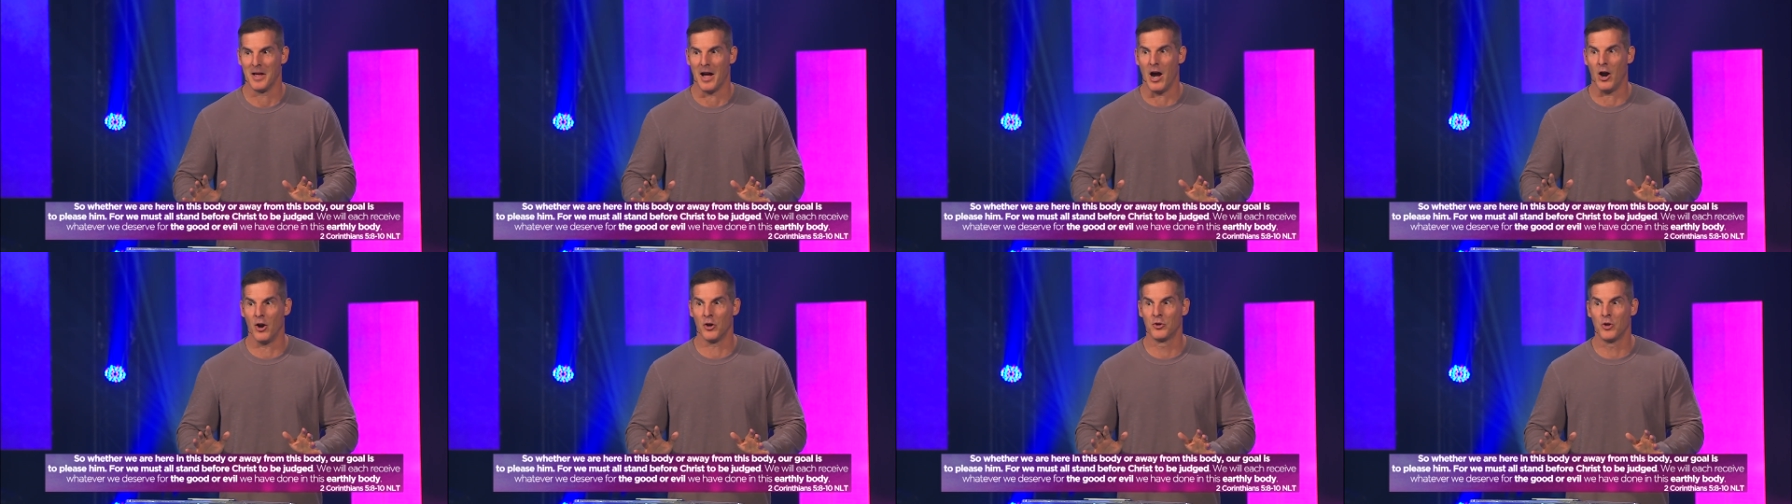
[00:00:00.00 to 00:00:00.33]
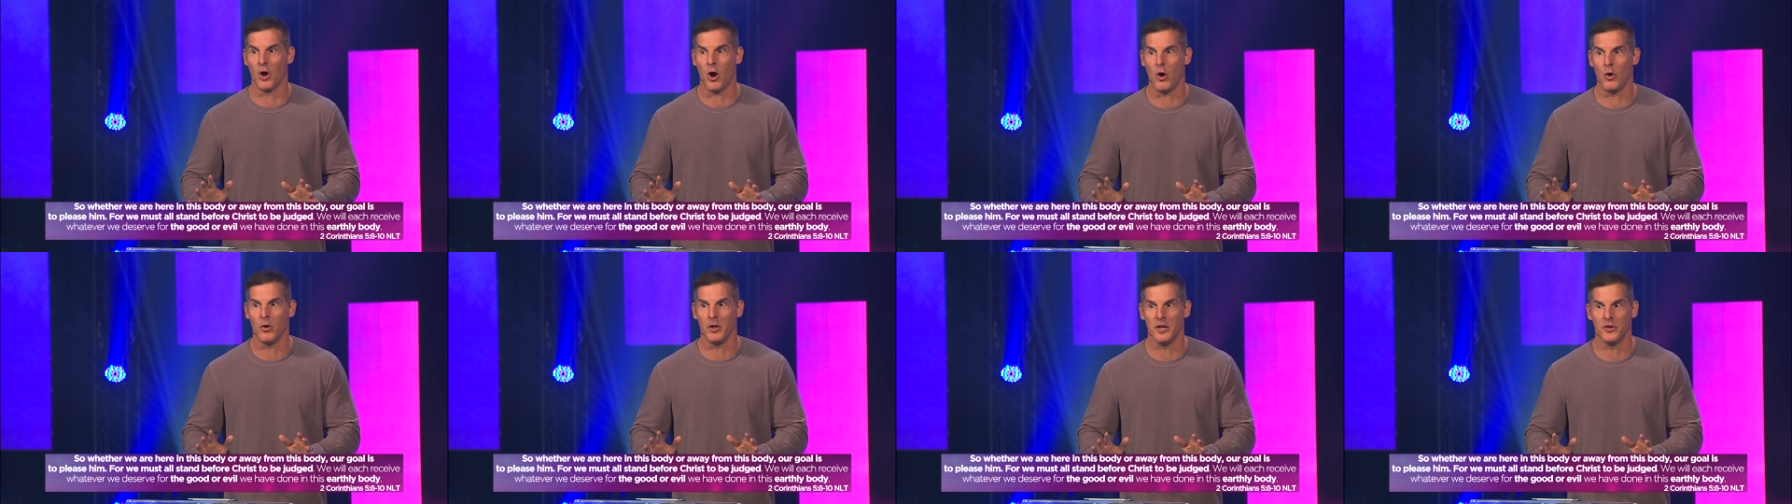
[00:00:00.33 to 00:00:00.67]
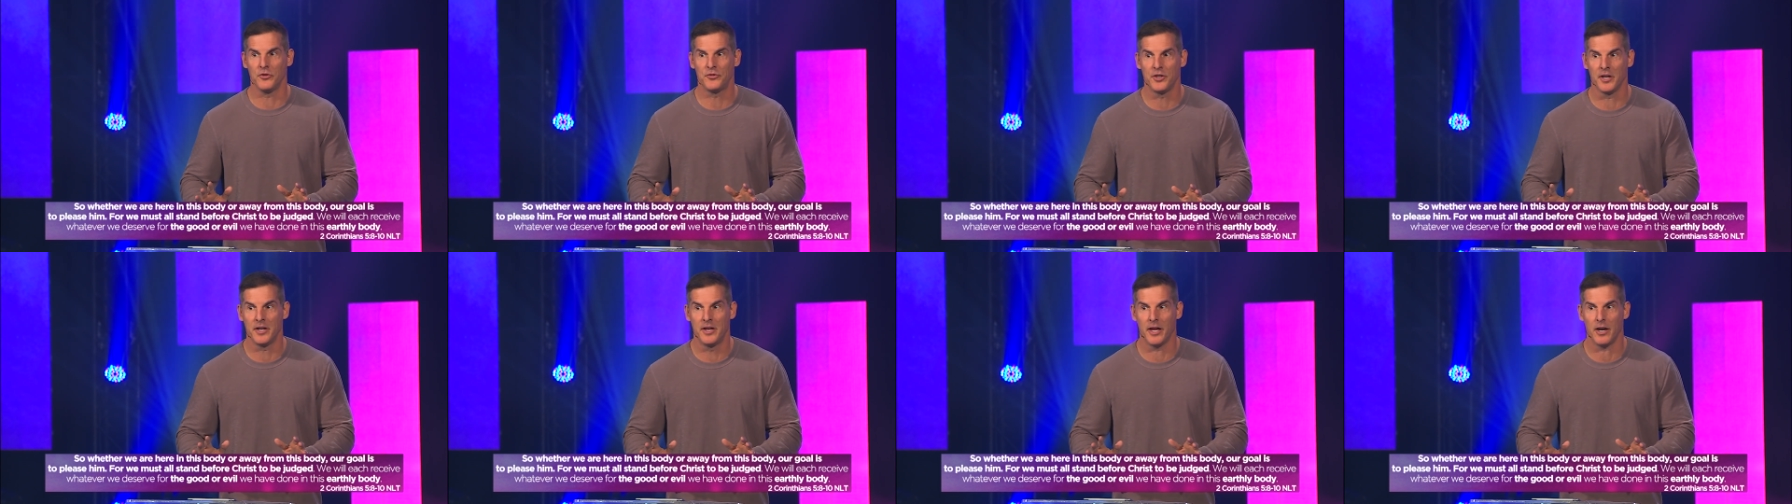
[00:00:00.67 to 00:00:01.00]
Our goal
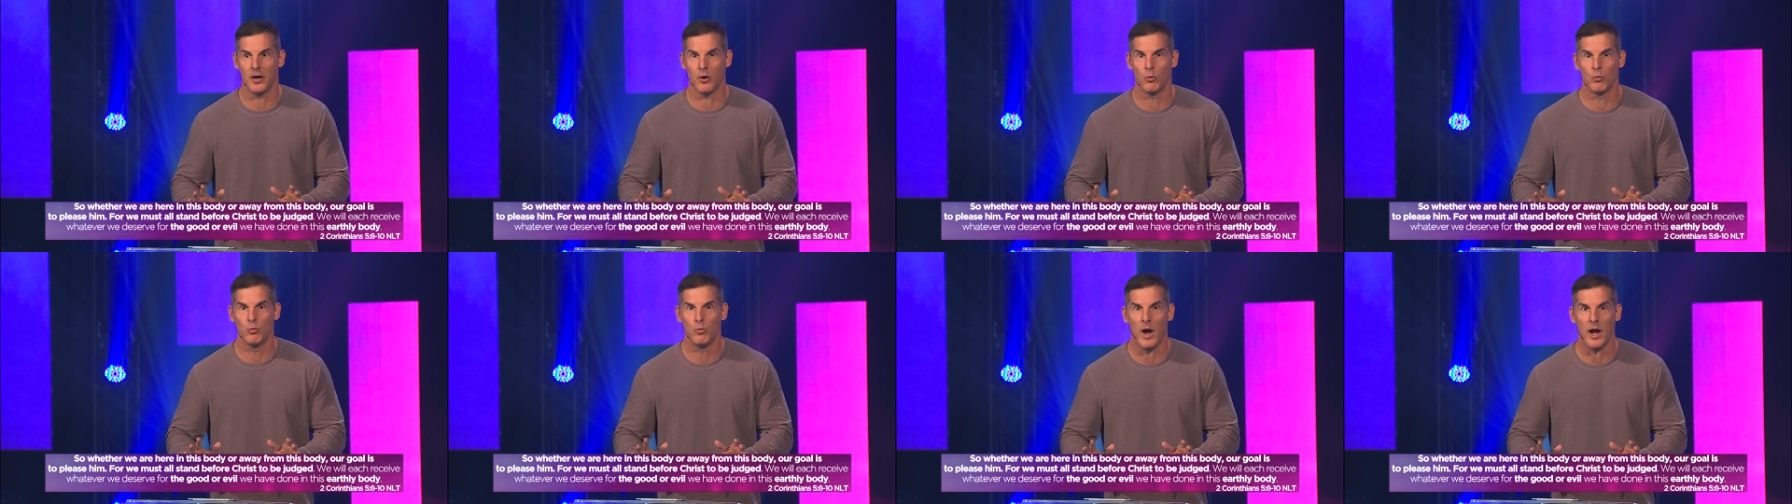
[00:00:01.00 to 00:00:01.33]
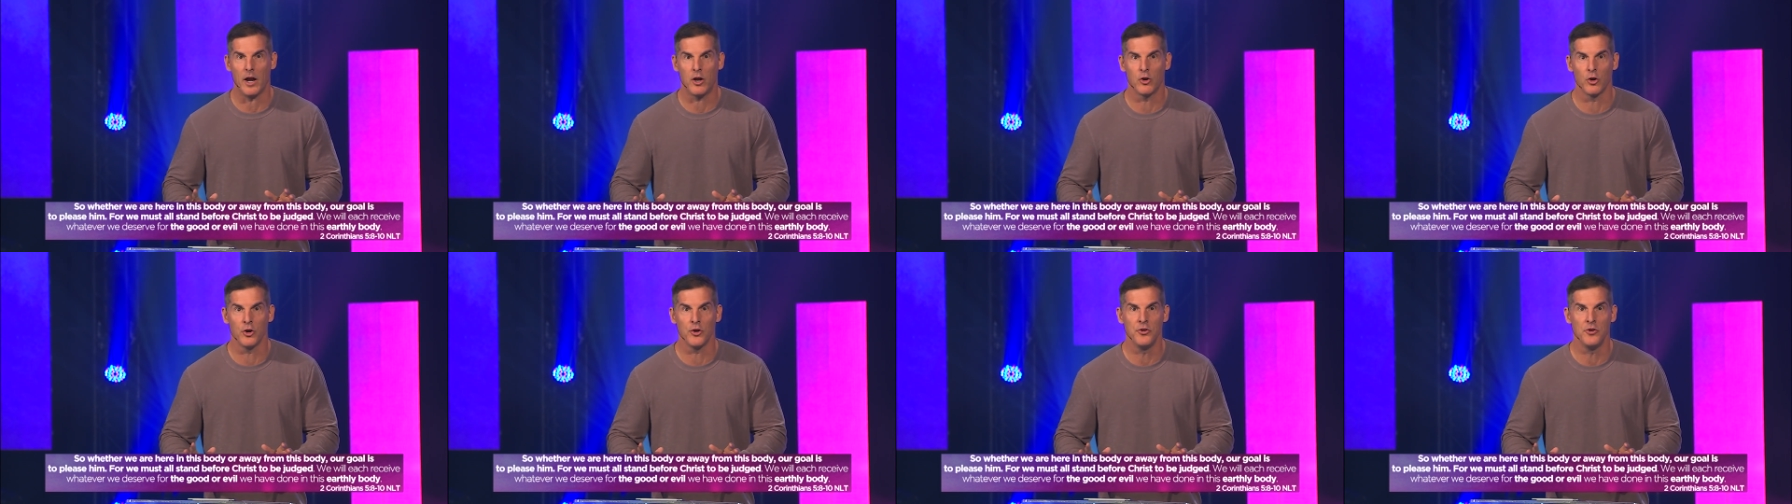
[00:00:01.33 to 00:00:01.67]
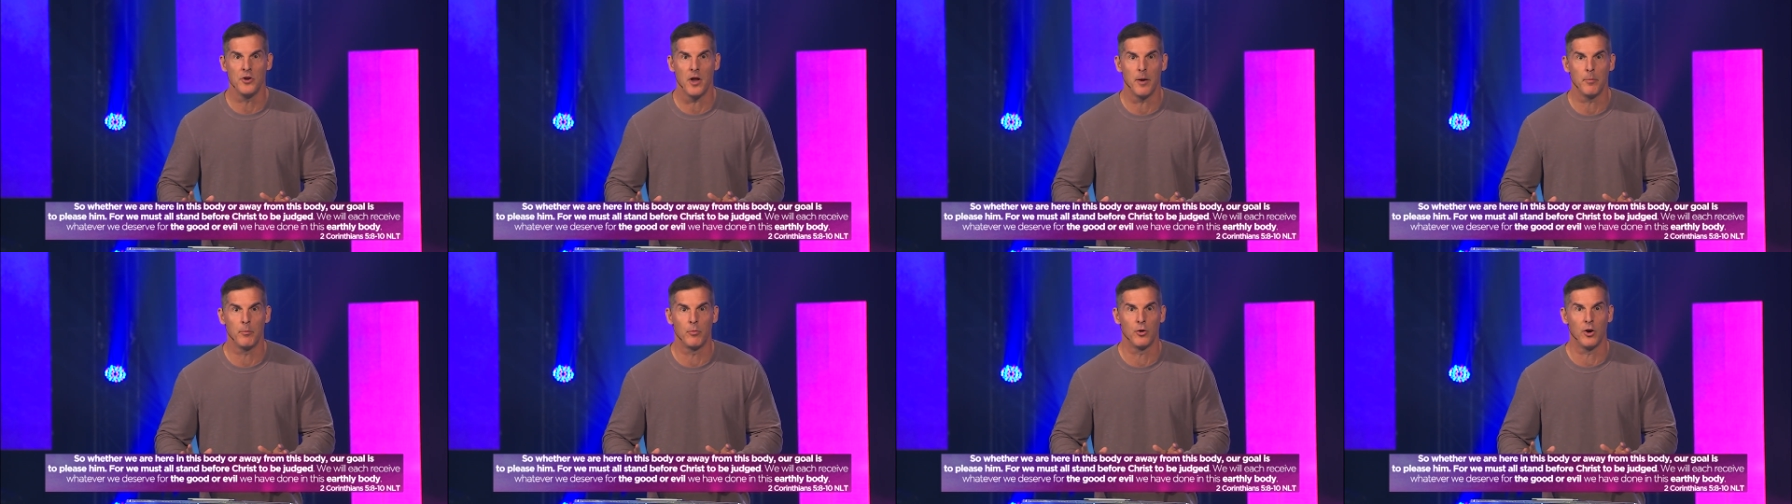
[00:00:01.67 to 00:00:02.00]
is to get a record
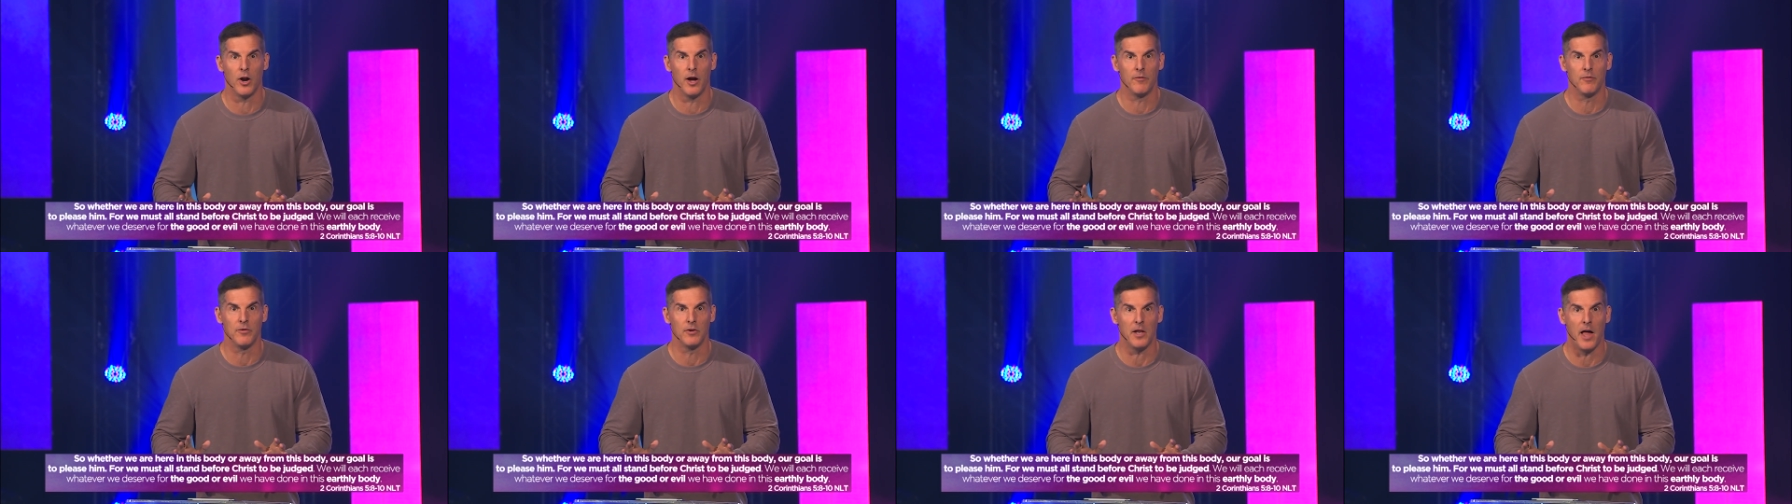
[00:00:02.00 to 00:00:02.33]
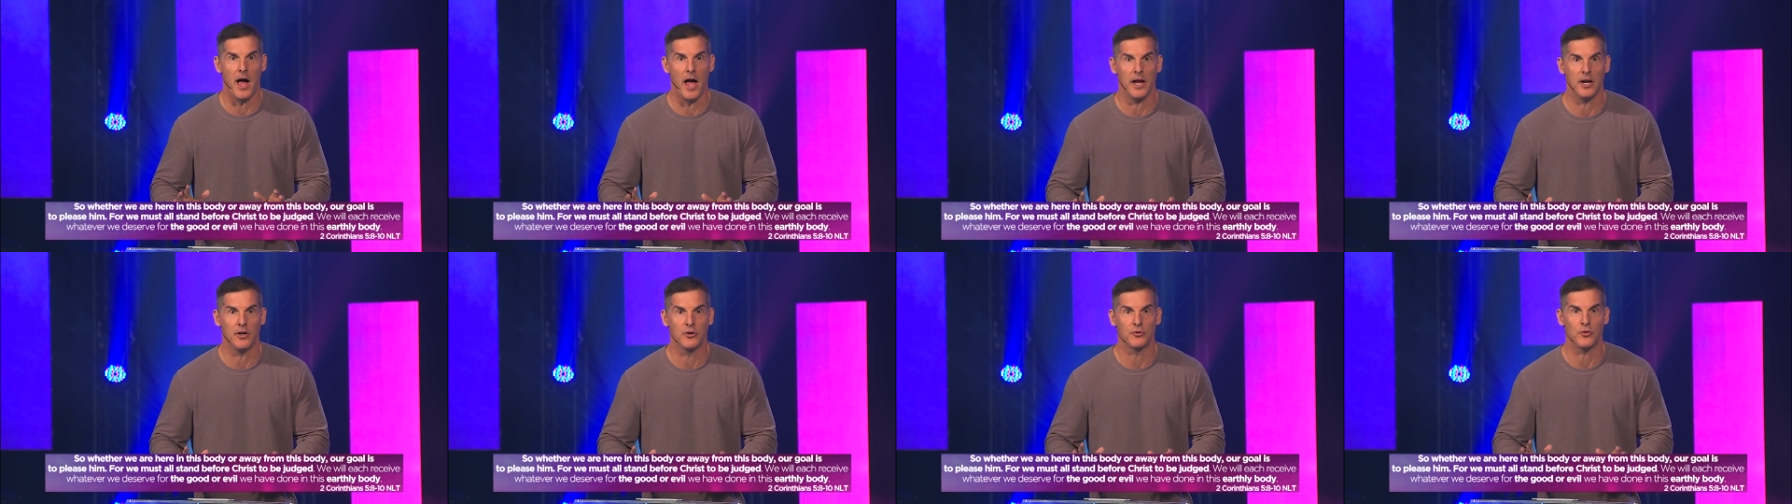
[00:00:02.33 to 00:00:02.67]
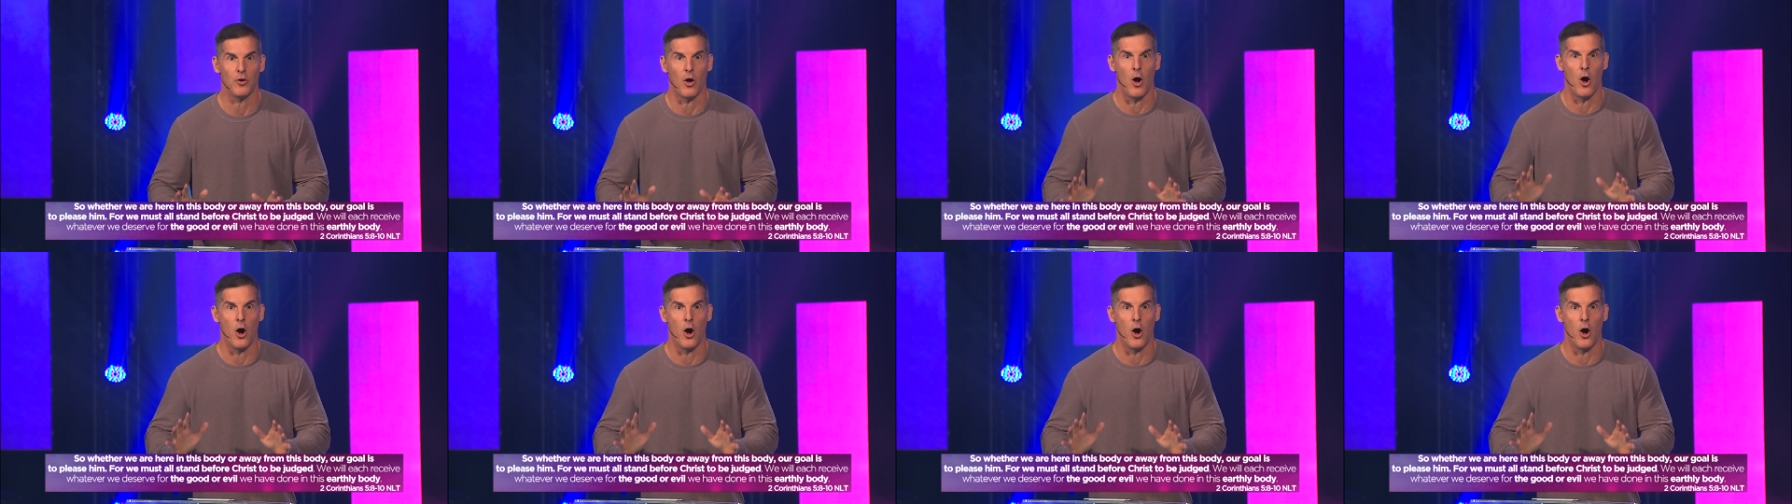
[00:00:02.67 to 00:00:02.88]
number of likes